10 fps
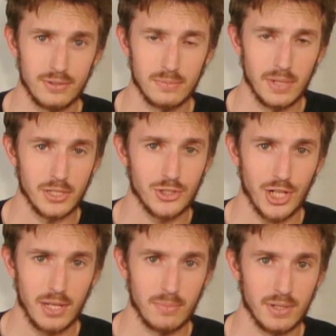used to make
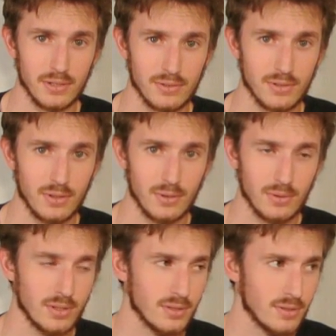chainmail,
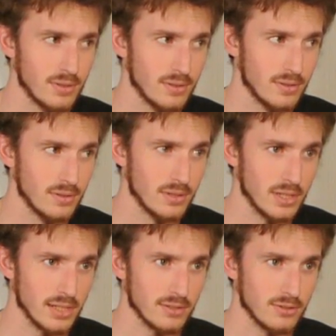so
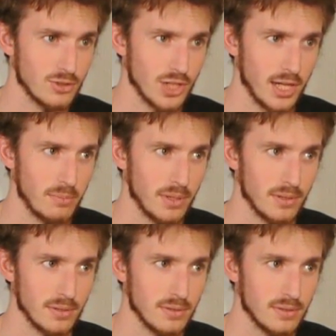I guess
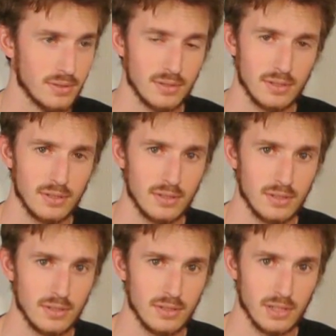chainmail,
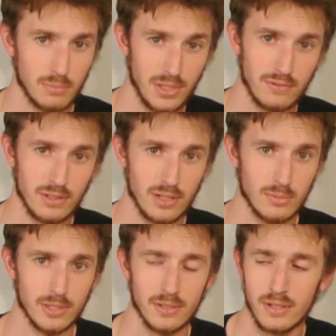like medieval
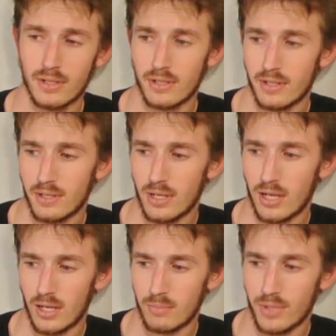armor.
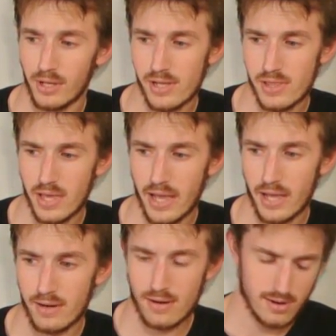Um, beyond
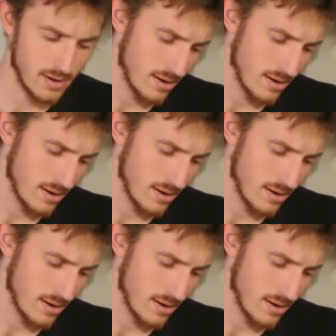that,